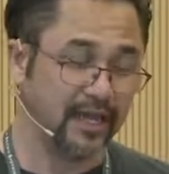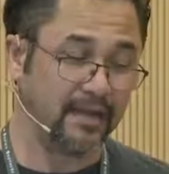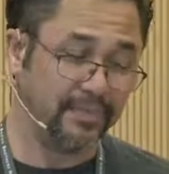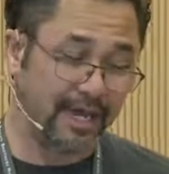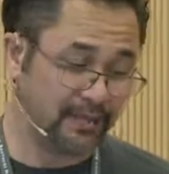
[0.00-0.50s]

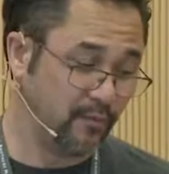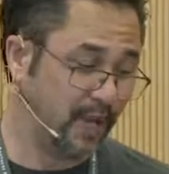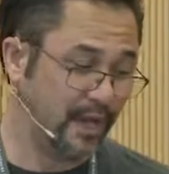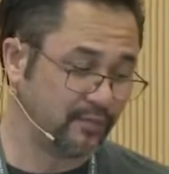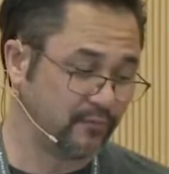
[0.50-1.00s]
And by the
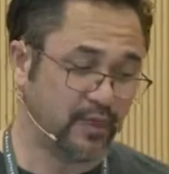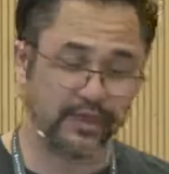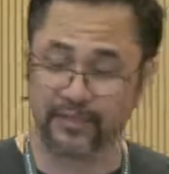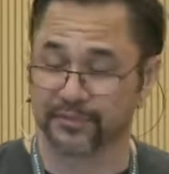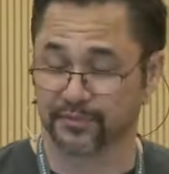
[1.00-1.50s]
way, one of
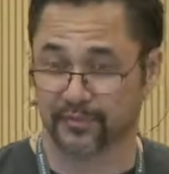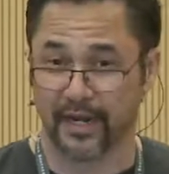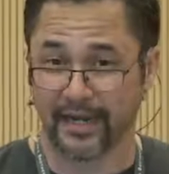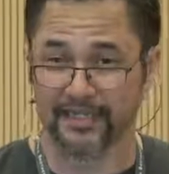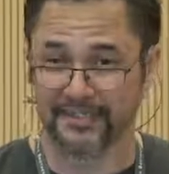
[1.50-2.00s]
the things
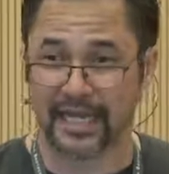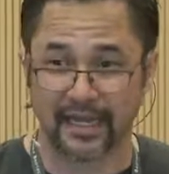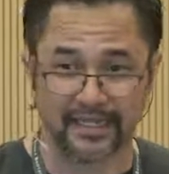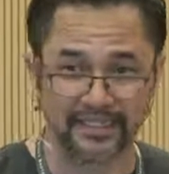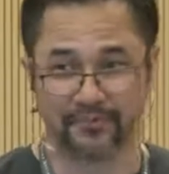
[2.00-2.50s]
Red Hat has
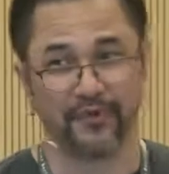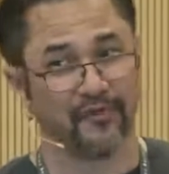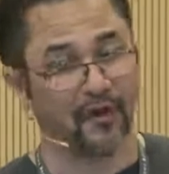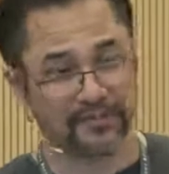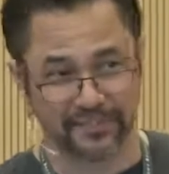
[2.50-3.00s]
done is
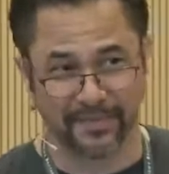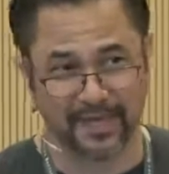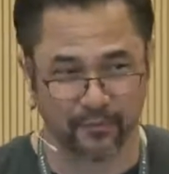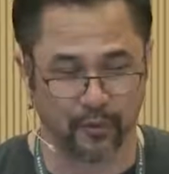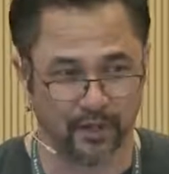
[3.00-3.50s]
we've also made
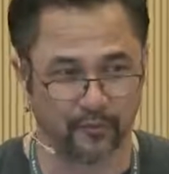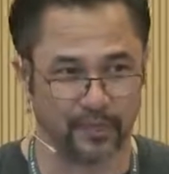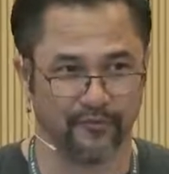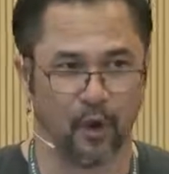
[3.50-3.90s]
it work with